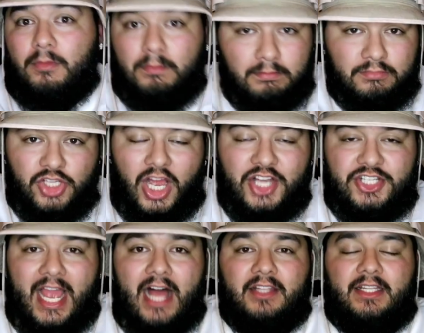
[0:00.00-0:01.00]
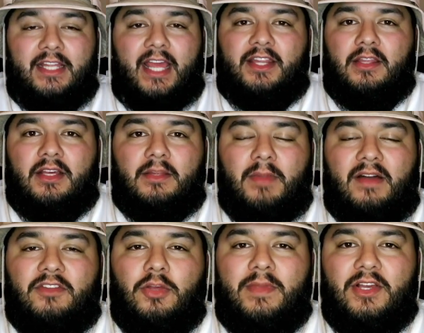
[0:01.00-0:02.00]
Josh Allen and the
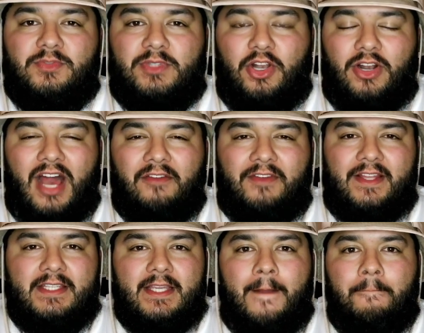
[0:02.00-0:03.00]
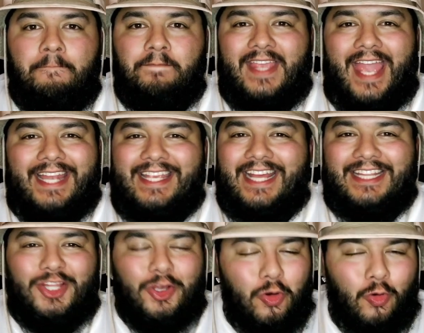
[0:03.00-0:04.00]
Buffalo Bills when they're on offense. And yet
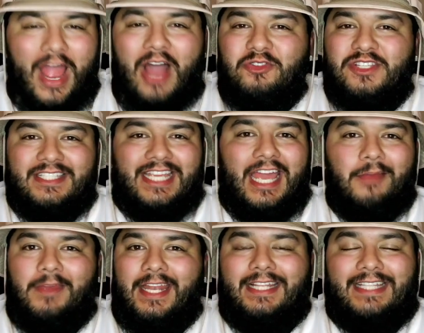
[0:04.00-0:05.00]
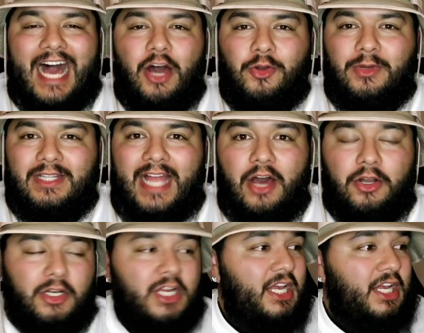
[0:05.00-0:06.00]
the crowd just kept getting louder and louder.
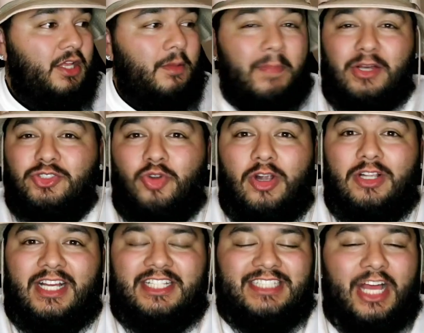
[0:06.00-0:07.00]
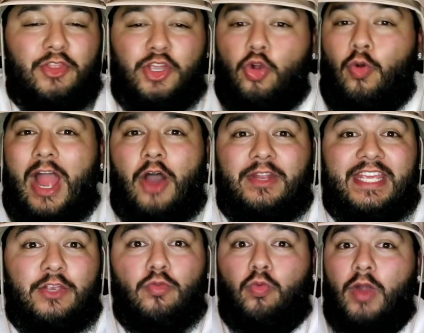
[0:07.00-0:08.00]
Bills score a touchdown, the crowd
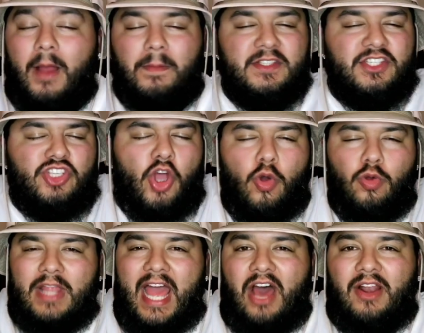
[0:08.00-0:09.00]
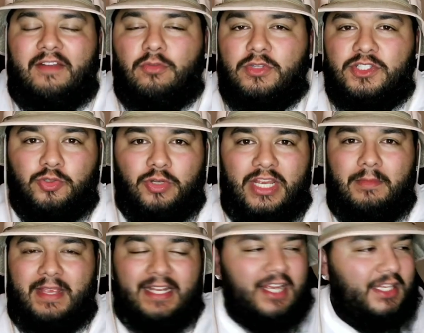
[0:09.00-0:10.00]
erupts so loud. Everyone's
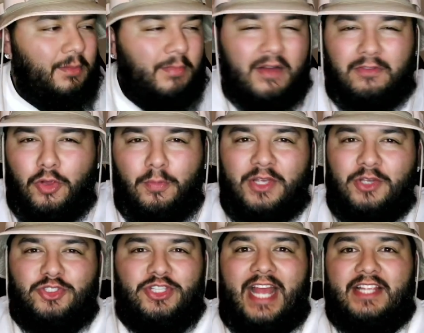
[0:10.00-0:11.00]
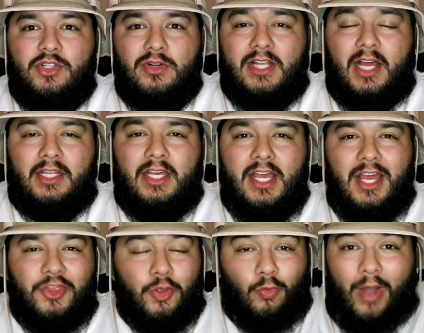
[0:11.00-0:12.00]
screaming. You got the Buffalo Bills chants going on.
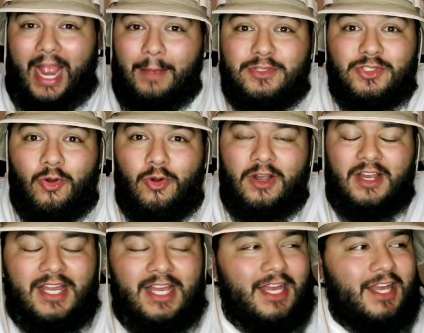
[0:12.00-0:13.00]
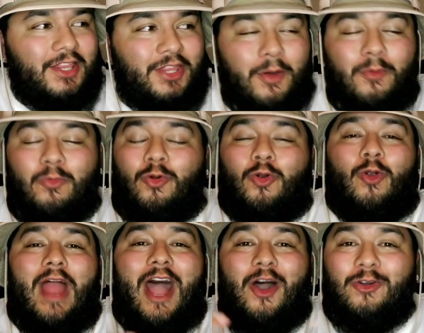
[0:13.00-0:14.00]
The Rams score, the
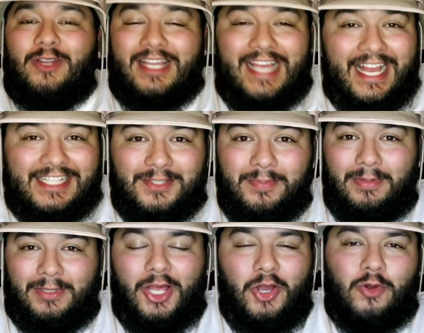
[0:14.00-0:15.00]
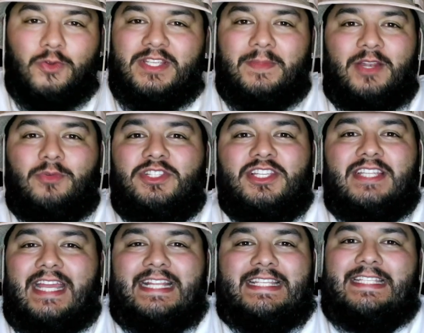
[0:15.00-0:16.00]
crowd explodes. I mean, it was just
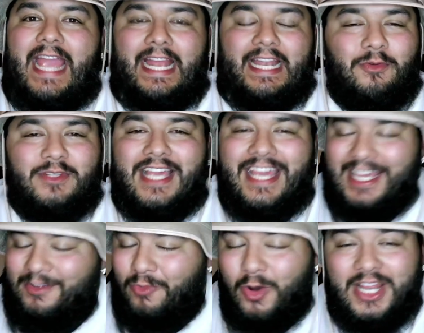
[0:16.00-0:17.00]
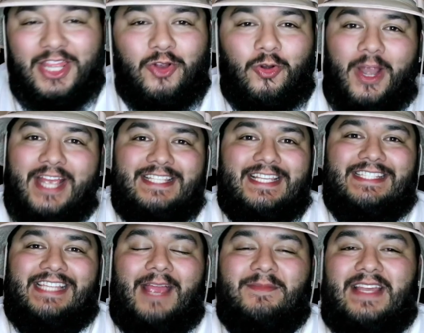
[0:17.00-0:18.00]
insane. It was one of the craziest
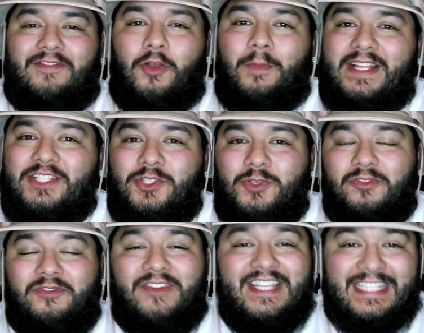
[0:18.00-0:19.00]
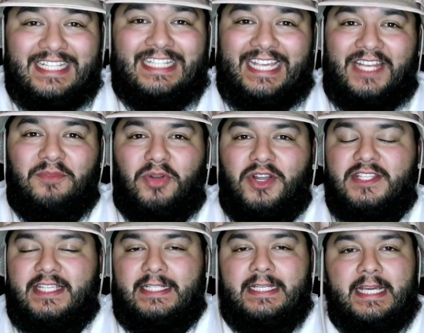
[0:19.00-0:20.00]
games I've ever been to physically in
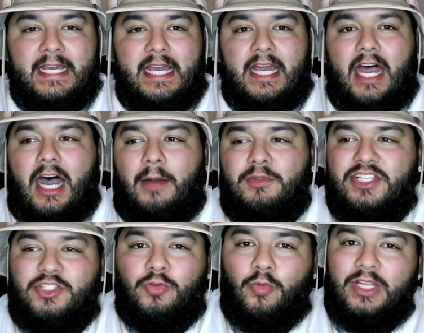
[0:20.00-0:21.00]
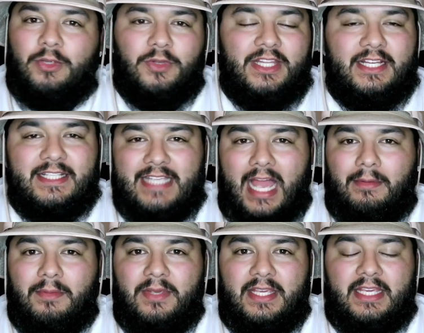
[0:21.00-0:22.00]
person. Just a really, really good time to
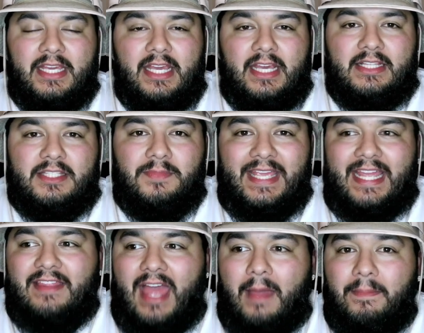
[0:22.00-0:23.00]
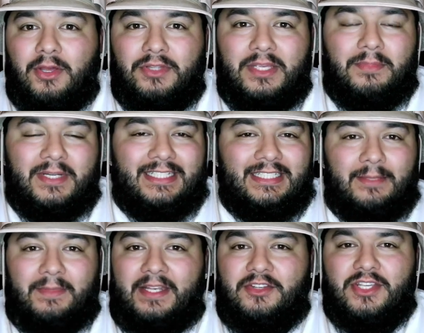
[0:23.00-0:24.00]
be in that building. But I
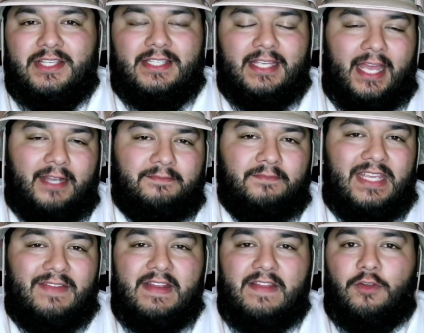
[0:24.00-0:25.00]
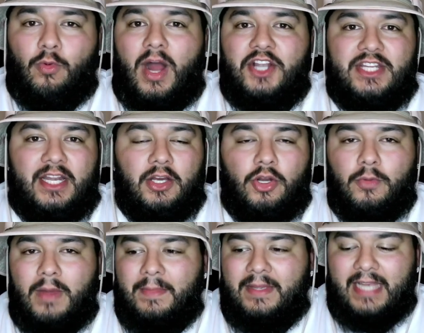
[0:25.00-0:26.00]
mean, just again, even if you're watching at home, I
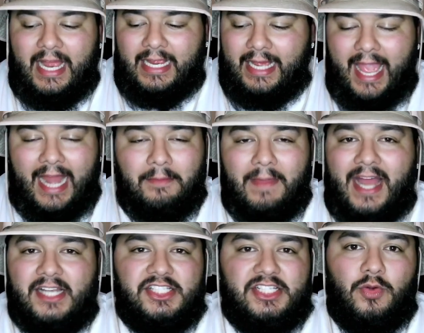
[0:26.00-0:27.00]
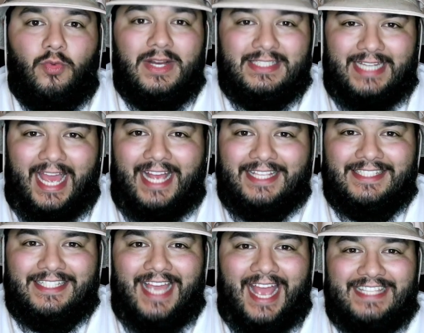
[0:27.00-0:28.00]
mean, I can't imagine it wasn't as
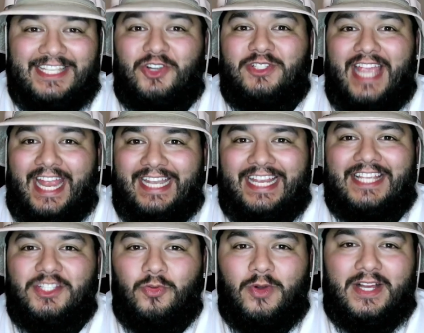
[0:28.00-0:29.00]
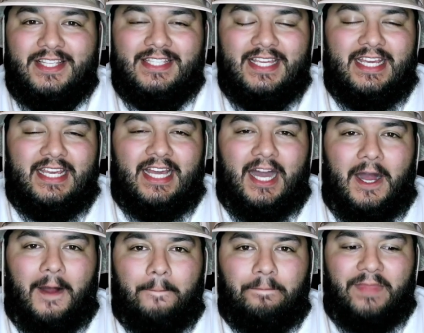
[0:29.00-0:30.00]
entertaining as it was
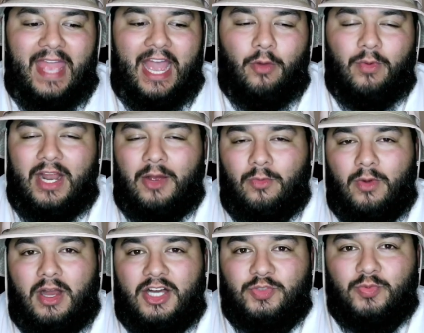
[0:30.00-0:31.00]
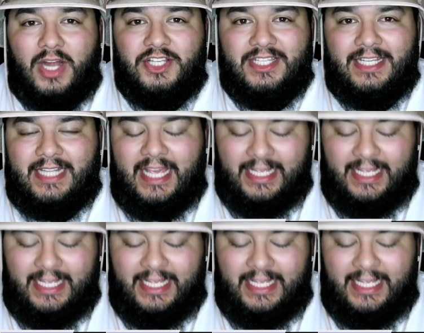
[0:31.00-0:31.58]
out while I was watching in the